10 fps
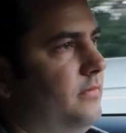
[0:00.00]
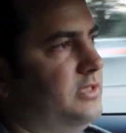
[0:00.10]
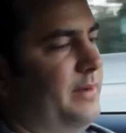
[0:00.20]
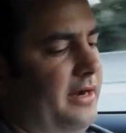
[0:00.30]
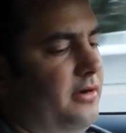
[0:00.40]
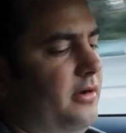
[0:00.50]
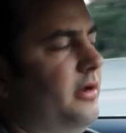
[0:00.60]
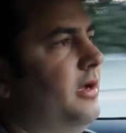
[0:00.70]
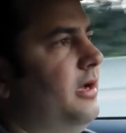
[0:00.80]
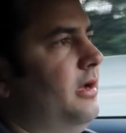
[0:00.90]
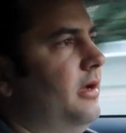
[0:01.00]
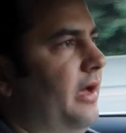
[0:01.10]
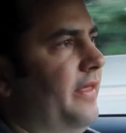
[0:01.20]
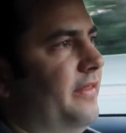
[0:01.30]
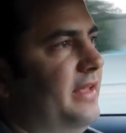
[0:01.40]
it's back on.
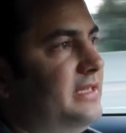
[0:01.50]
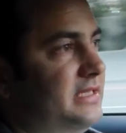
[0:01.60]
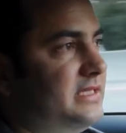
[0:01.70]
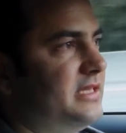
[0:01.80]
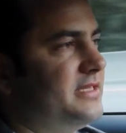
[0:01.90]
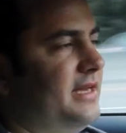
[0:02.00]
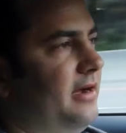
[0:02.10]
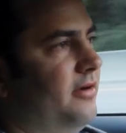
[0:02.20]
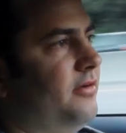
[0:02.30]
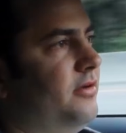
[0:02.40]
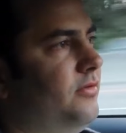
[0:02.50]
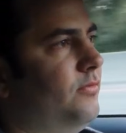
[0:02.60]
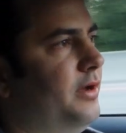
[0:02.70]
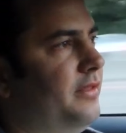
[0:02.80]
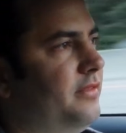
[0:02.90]
And then this is the sound
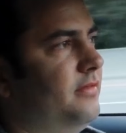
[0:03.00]
with